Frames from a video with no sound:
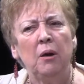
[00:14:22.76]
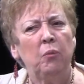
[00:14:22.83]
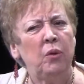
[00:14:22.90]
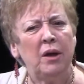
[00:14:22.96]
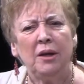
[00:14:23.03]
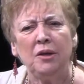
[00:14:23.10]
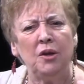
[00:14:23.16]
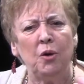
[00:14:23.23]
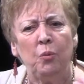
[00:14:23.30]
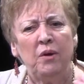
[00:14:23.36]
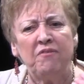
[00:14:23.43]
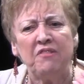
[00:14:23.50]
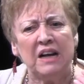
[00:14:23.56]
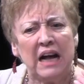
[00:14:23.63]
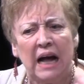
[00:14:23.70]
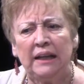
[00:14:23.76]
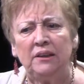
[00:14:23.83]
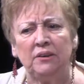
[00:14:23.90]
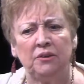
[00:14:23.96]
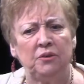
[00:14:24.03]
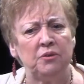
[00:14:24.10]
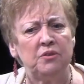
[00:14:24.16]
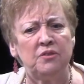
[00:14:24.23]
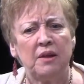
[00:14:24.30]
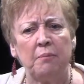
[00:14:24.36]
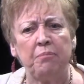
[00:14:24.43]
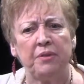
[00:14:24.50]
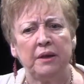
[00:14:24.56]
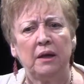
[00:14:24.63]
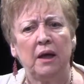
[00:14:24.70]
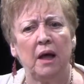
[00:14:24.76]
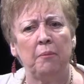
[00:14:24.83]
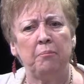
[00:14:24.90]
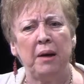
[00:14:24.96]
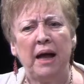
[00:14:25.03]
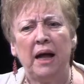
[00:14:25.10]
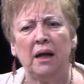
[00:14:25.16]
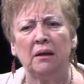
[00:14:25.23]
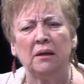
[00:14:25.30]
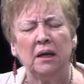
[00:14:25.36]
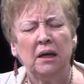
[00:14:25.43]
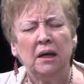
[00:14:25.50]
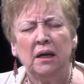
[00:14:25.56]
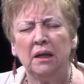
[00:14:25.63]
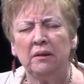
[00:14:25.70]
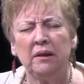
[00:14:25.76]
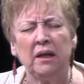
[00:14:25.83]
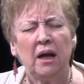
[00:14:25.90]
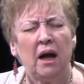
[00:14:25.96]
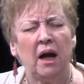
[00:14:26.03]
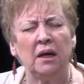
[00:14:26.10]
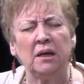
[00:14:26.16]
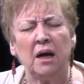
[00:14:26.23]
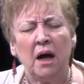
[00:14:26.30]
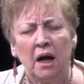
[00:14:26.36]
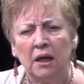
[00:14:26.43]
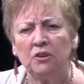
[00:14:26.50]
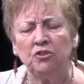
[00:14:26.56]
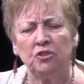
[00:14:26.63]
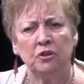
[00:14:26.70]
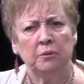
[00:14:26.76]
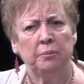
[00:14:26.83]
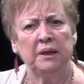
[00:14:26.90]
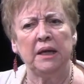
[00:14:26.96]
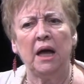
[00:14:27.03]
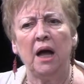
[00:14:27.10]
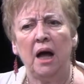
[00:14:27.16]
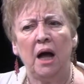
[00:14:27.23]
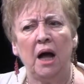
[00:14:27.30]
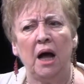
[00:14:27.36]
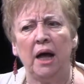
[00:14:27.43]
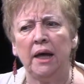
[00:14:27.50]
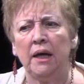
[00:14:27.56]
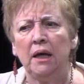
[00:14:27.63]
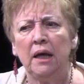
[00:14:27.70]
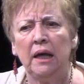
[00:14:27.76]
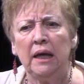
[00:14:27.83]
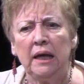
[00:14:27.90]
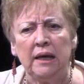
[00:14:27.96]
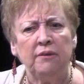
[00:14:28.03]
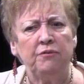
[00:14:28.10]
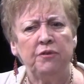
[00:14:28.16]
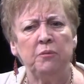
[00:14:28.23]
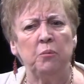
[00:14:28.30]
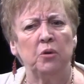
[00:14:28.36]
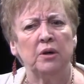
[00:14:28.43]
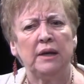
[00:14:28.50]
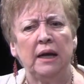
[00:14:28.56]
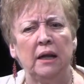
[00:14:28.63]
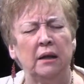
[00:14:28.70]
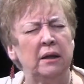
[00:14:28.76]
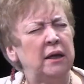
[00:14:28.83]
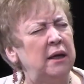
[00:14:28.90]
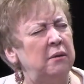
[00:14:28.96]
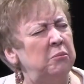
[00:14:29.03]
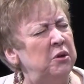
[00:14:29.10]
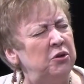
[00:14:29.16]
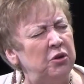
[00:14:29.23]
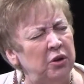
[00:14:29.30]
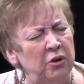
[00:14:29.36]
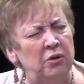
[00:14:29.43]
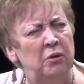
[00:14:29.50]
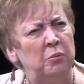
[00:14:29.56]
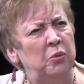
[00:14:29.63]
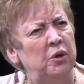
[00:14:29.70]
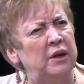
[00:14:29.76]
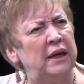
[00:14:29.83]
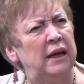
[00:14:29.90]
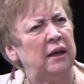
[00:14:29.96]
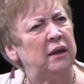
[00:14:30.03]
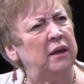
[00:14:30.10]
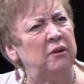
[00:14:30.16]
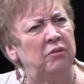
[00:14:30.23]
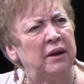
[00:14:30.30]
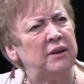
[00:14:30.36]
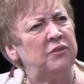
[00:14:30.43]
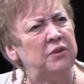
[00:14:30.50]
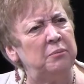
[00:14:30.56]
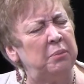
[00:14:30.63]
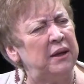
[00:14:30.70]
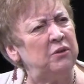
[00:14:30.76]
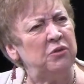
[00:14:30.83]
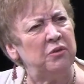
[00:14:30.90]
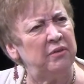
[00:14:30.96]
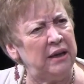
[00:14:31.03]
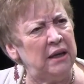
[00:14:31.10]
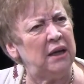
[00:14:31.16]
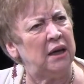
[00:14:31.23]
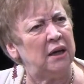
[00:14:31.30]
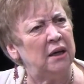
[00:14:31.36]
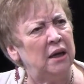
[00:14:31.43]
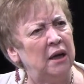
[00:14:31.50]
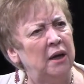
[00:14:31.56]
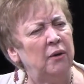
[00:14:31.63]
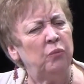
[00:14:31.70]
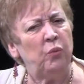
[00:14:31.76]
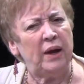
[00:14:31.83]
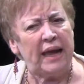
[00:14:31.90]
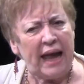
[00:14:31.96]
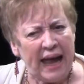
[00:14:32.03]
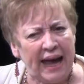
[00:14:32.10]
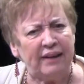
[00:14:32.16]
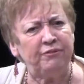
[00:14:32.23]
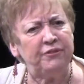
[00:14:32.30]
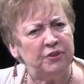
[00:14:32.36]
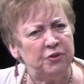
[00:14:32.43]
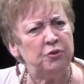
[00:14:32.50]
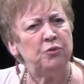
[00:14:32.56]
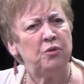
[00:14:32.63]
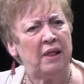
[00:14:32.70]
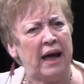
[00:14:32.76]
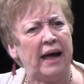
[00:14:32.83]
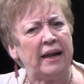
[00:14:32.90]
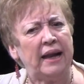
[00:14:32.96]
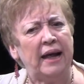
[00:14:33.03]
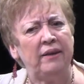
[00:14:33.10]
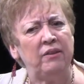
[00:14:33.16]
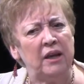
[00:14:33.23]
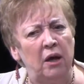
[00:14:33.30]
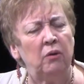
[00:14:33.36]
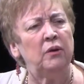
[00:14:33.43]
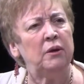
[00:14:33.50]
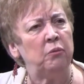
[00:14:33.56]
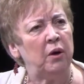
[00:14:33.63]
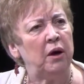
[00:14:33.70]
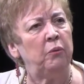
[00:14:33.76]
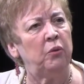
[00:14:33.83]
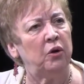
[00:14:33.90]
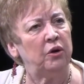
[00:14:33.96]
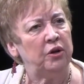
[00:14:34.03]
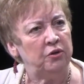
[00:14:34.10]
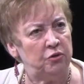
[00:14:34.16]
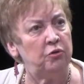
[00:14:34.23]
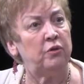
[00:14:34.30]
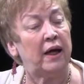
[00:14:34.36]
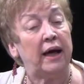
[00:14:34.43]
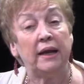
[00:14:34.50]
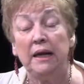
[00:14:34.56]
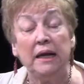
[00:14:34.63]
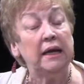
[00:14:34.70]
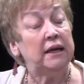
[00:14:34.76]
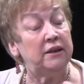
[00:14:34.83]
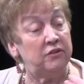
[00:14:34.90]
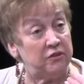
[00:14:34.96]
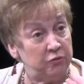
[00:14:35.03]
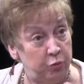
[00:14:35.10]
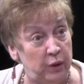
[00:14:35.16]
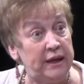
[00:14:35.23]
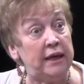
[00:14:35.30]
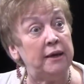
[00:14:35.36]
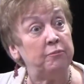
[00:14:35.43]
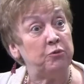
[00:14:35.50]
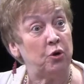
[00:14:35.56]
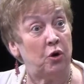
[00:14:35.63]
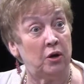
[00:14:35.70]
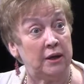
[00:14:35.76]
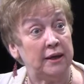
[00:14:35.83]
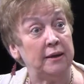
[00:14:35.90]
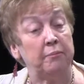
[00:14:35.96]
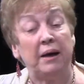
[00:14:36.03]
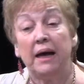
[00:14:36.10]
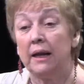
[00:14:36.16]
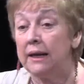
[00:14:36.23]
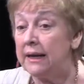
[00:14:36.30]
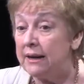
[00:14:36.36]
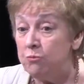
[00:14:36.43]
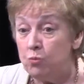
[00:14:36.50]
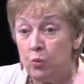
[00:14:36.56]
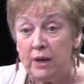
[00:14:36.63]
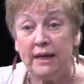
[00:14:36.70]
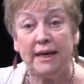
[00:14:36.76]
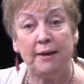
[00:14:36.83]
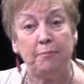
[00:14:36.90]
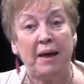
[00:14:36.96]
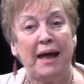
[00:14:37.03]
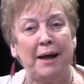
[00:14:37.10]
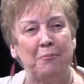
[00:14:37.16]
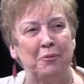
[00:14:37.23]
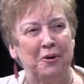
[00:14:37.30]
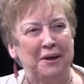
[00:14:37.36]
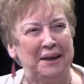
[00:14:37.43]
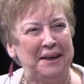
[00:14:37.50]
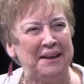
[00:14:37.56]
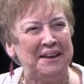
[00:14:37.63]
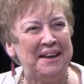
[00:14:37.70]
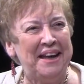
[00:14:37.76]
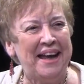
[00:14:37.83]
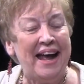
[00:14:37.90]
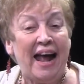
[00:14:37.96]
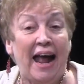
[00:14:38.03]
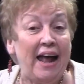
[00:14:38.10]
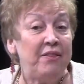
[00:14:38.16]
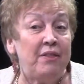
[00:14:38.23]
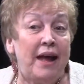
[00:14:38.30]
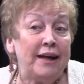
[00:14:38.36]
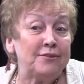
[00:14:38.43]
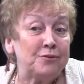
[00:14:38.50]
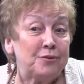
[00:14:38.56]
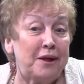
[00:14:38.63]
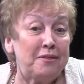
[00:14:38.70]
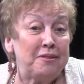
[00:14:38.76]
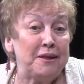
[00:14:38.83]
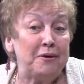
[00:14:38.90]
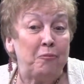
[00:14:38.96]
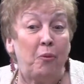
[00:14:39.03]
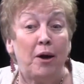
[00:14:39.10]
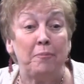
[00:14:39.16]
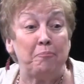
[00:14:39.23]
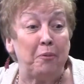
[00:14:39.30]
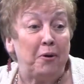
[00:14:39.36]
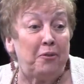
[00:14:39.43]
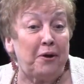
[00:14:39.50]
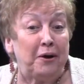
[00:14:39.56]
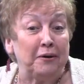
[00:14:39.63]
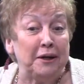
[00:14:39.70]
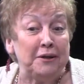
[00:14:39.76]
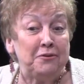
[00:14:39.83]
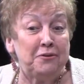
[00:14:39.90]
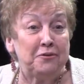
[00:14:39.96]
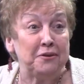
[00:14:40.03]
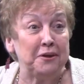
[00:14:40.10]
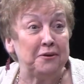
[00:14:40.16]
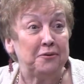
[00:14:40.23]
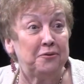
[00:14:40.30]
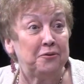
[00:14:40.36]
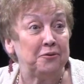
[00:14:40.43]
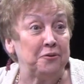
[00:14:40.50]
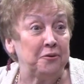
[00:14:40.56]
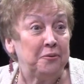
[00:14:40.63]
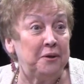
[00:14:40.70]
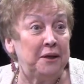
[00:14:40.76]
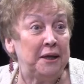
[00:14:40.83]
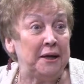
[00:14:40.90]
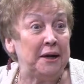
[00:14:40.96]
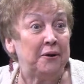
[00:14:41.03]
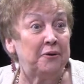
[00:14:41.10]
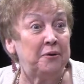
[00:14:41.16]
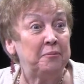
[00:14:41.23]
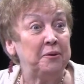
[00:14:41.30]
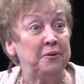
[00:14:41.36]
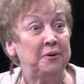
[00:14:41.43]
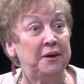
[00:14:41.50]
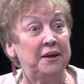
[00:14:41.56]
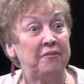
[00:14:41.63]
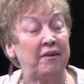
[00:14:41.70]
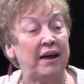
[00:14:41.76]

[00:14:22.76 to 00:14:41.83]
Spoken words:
We've got to do something about the unconscionably high infant mortality and maternal mortality rates in Pennsylvania. We have to do that. And the only way we're going to do that is if we keep talking about it and we keep hammering it. And that's, I think, what both our legislators are doing and our community of